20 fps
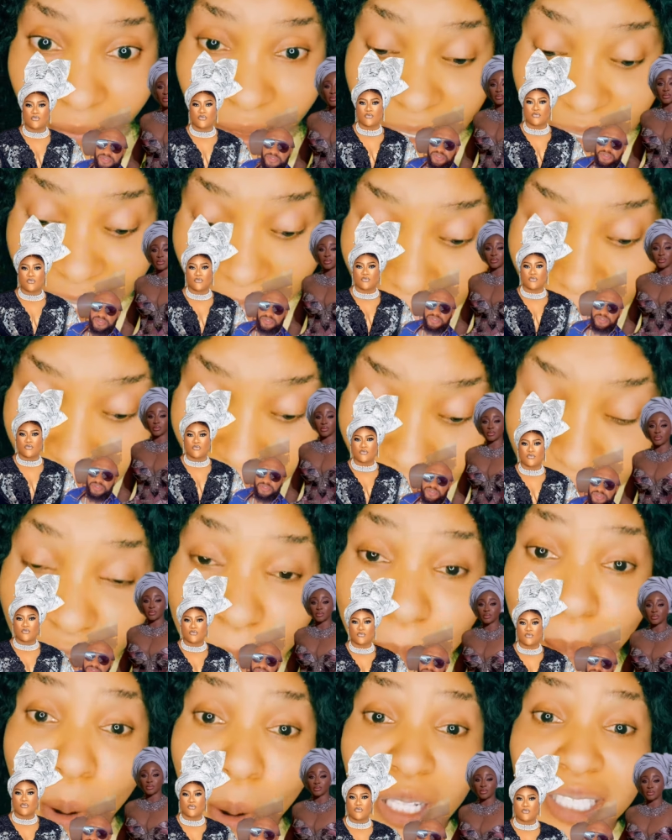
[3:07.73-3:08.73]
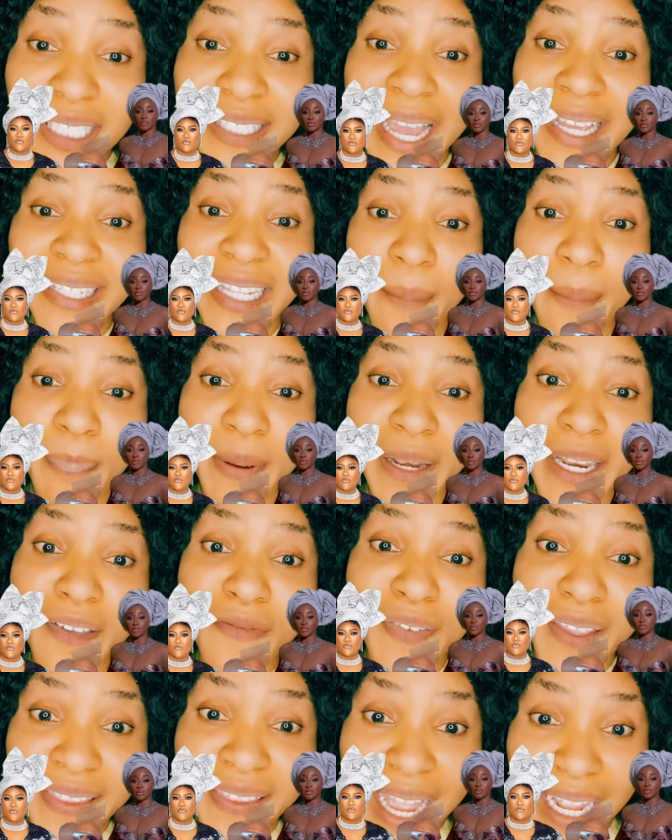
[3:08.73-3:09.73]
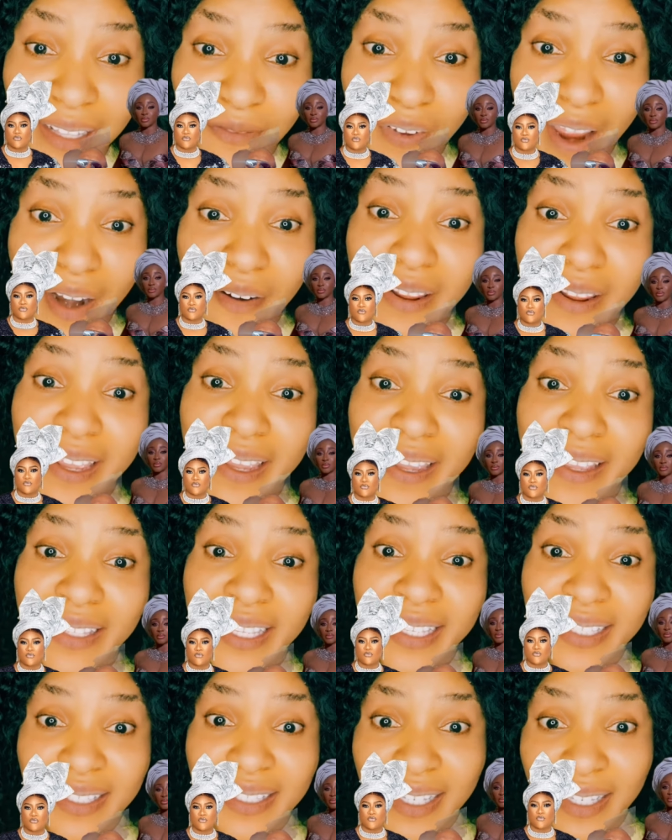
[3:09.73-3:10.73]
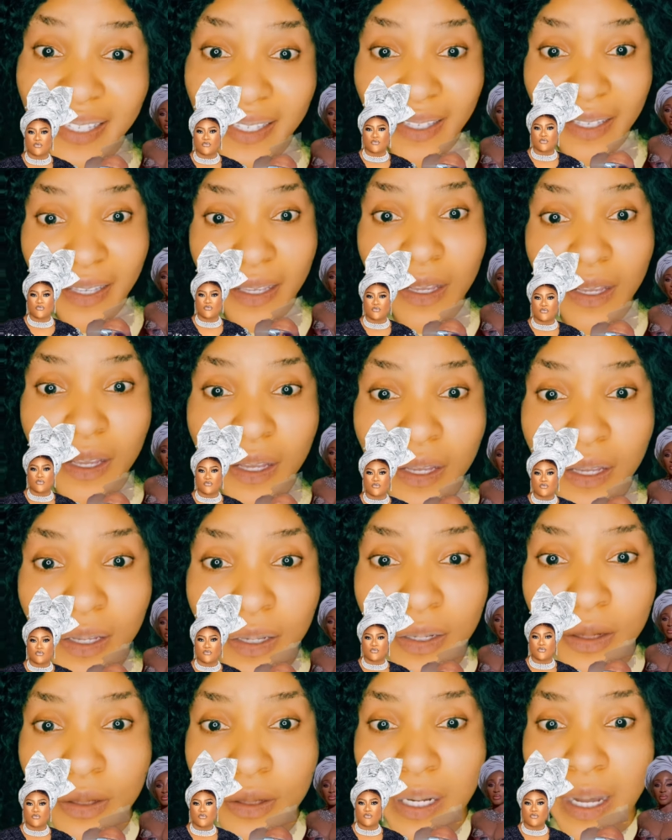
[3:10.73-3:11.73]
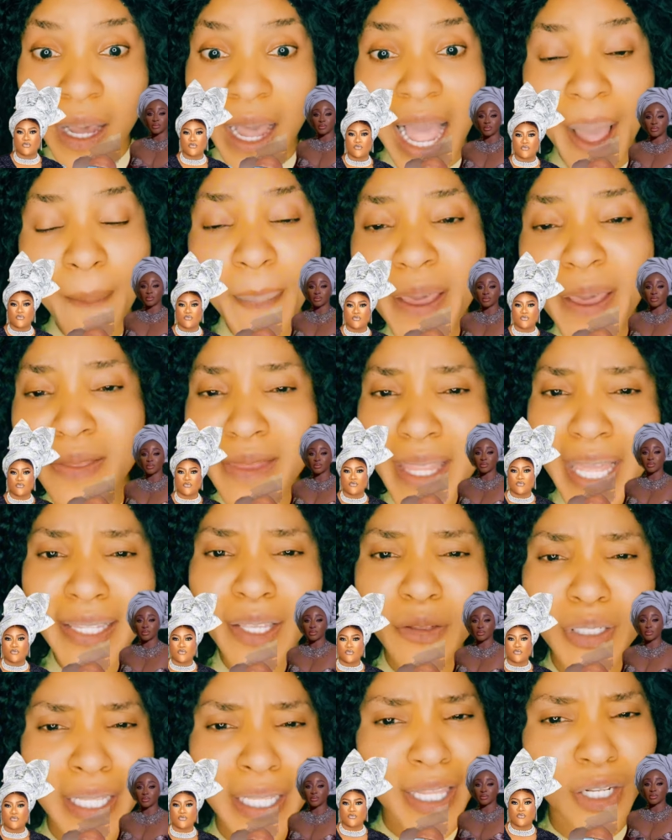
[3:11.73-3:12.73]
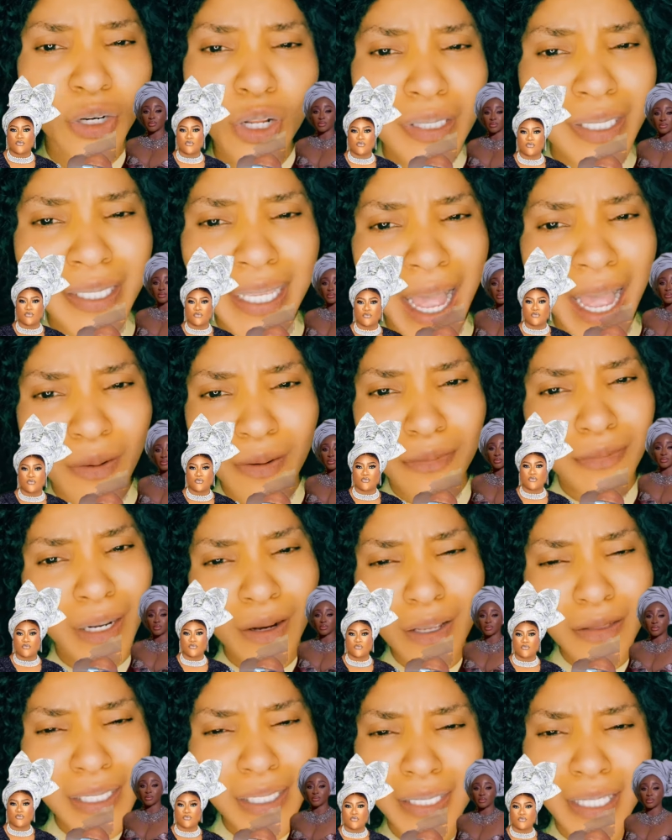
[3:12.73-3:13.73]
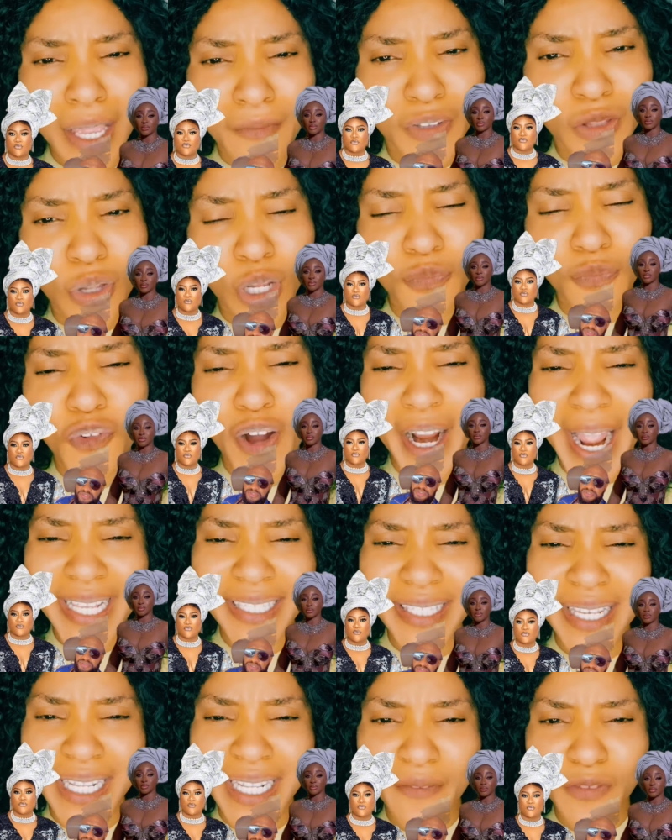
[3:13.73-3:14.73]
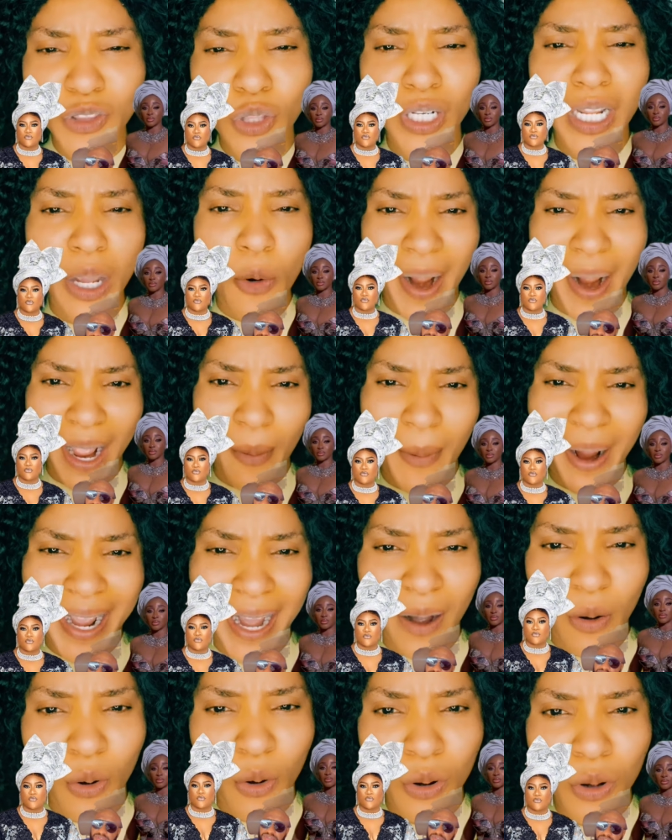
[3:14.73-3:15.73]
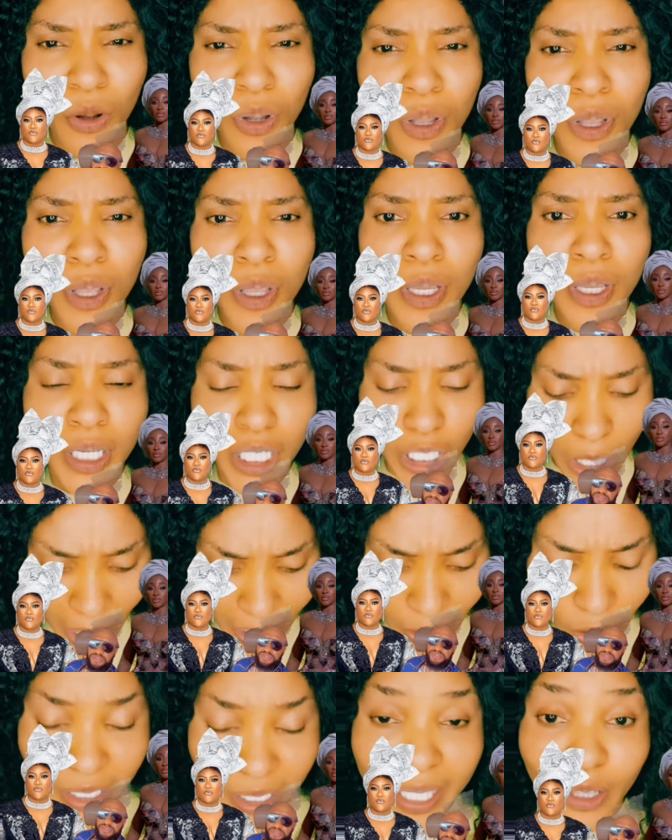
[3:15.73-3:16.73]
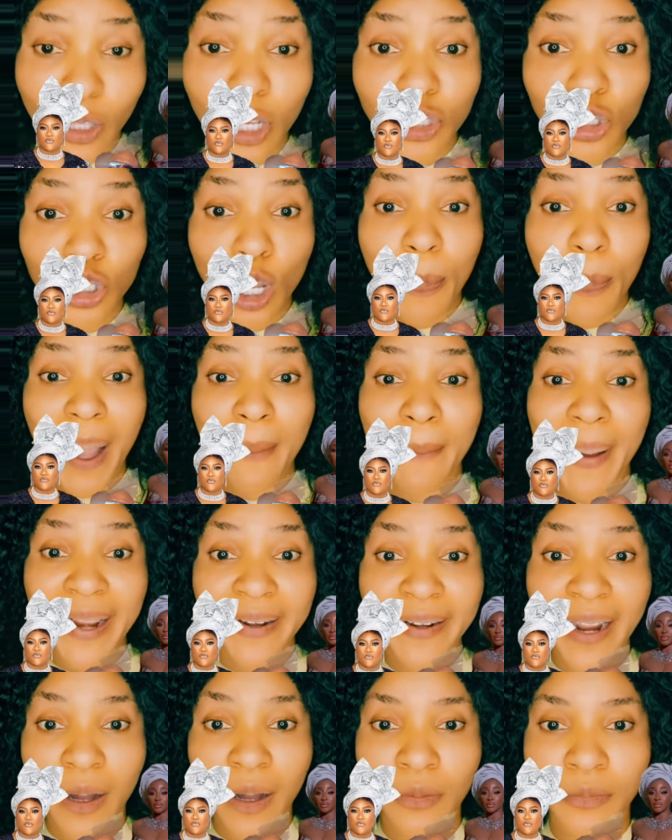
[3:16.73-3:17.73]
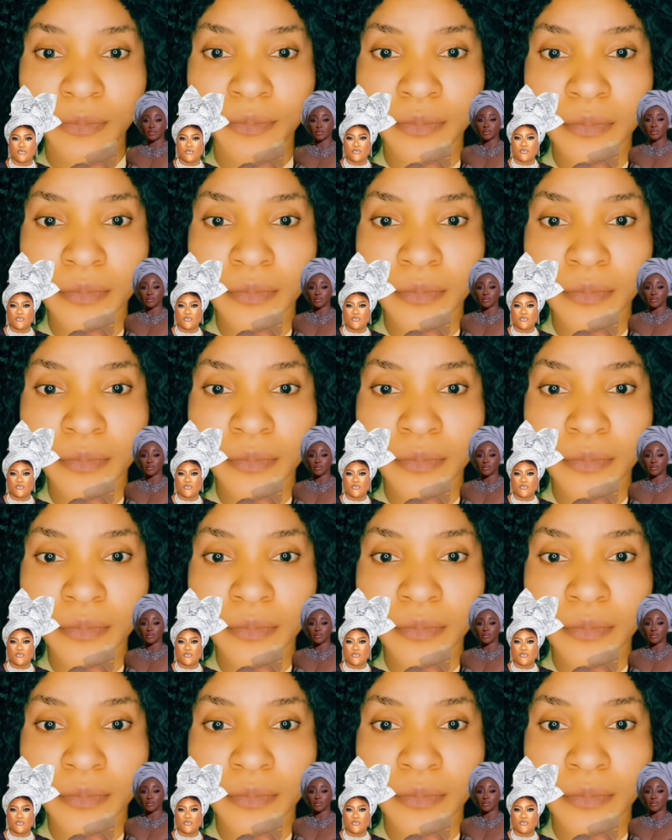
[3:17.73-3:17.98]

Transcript: Say everybody na they believe in that very this thing. I been they not see Davido. Forget say Davido they waka waka oh. I not say don't stop him by now.